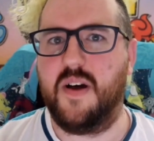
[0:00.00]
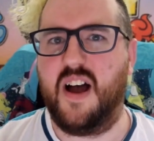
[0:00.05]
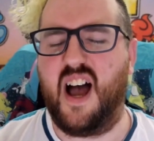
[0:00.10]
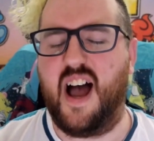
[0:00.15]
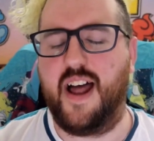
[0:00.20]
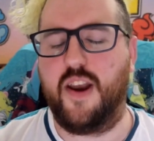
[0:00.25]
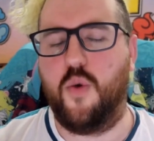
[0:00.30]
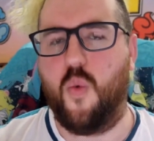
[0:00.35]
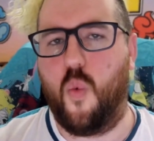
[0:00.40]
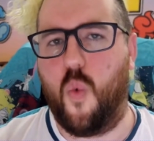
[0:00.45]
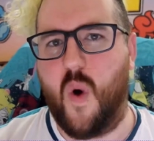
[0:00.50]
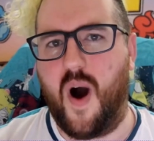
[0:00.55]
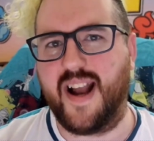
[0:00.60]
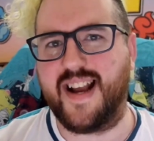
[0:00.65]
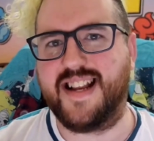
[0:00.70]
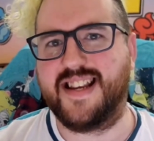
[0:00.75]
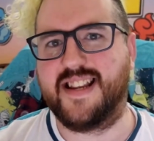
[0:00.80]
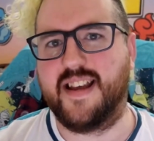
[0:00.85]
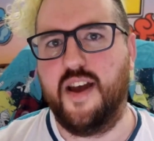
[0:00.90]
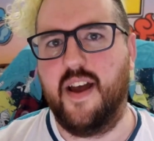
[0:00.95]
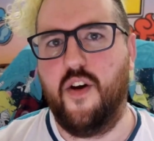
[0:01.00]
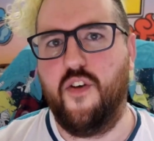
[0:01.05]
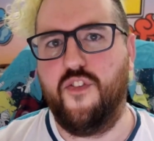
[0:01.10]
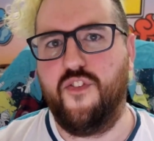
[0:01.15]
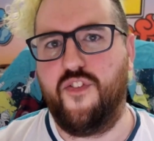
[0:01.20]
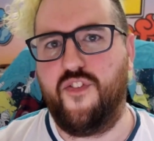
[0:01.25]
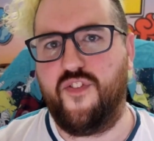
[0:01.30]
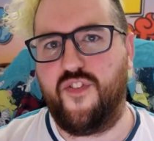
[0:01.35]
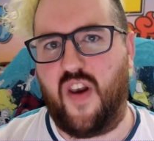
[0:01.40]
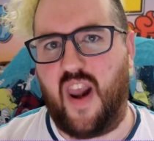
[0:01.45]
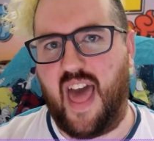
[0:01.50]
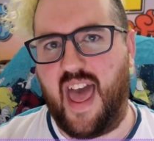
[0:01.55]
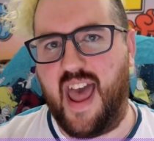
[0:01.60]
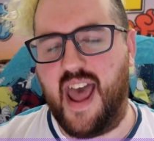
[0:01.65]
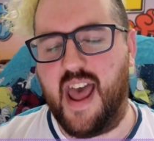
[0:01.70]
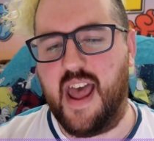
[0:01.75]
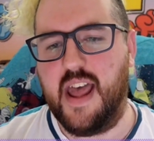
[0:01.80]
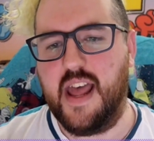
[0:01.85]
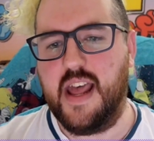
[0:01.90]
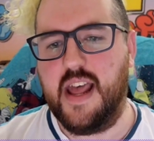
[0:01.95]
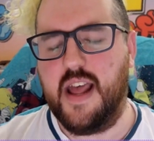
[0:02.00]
and White Flare.